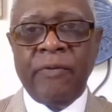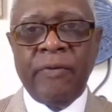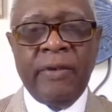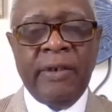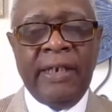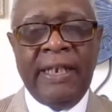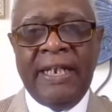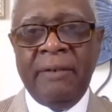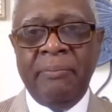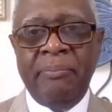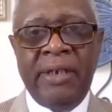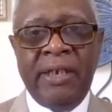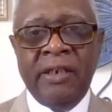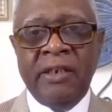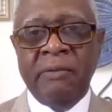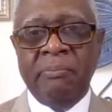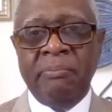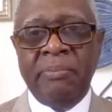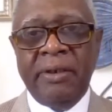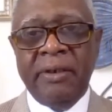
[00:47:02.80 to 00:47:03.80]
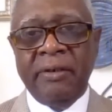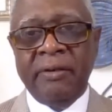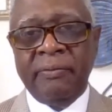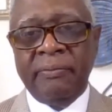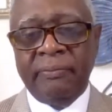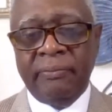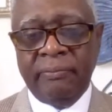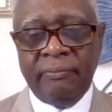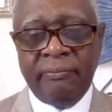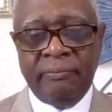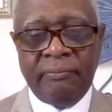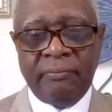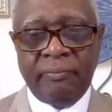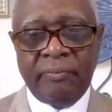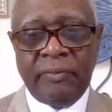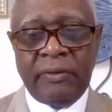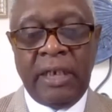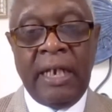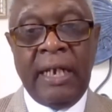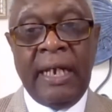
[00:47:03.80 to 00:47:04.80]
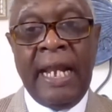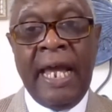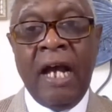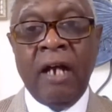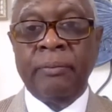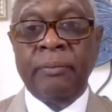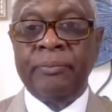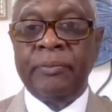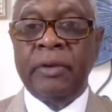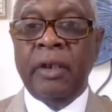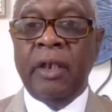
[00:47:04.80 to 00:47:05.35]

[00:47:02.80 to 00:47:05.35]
Let it be in the bill. Now,